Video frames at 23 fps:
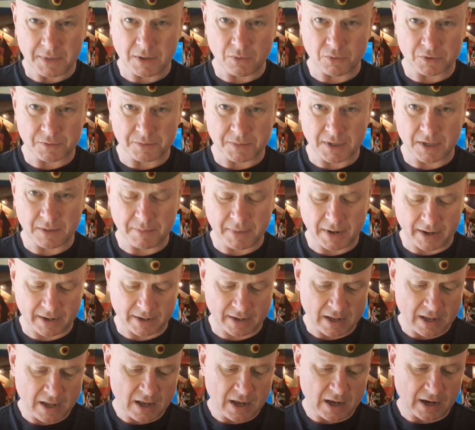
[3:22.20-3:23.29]
was made by
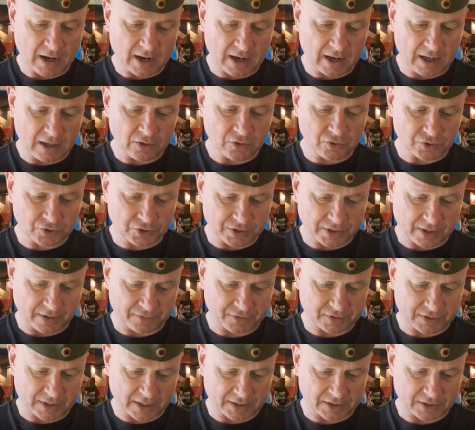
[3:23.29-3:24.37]
Carl
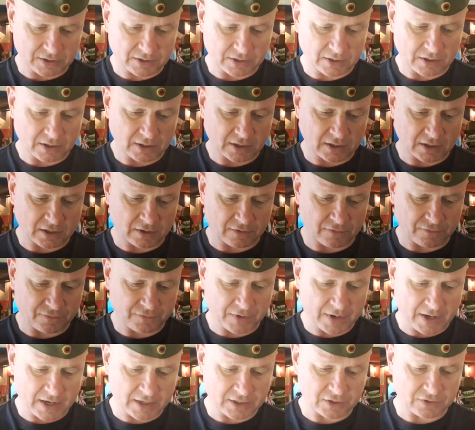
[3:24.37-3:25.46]
Gustafstad's
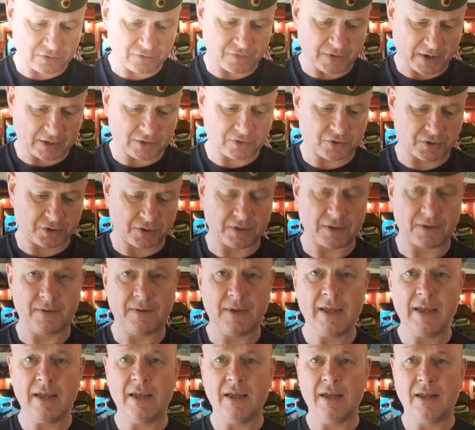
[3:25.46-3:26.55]
Gevärsfaktori,
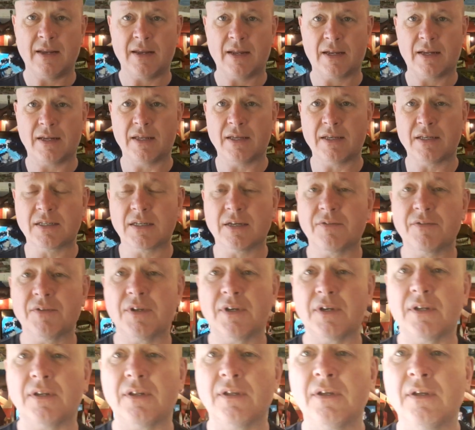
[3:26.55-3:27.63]

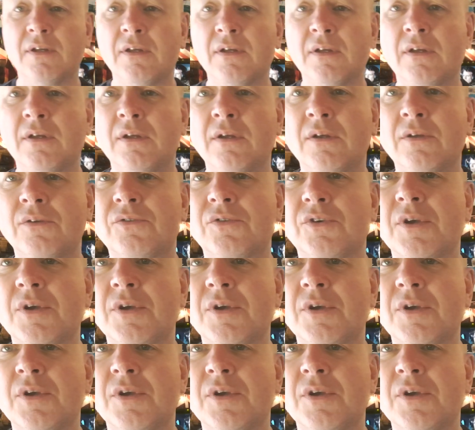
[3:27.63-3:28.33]
1917. So